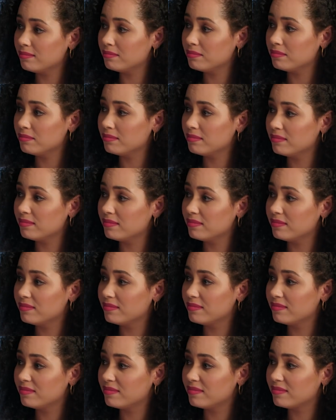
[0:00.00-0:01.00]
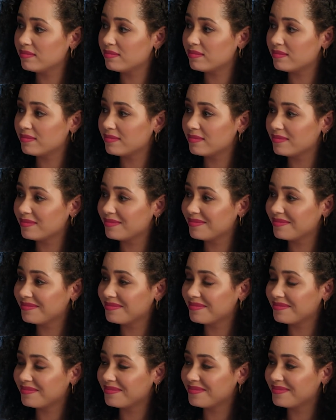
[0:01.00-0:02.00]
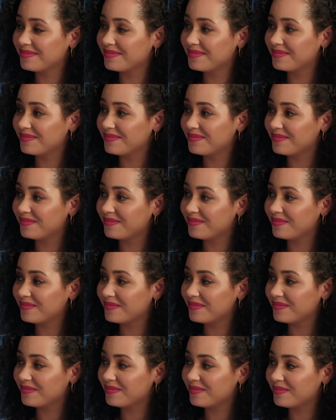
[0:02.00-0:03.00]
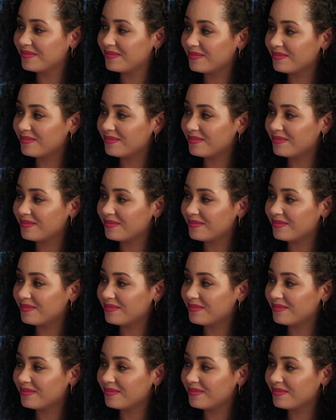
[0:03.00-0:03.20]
The person shown says nothing.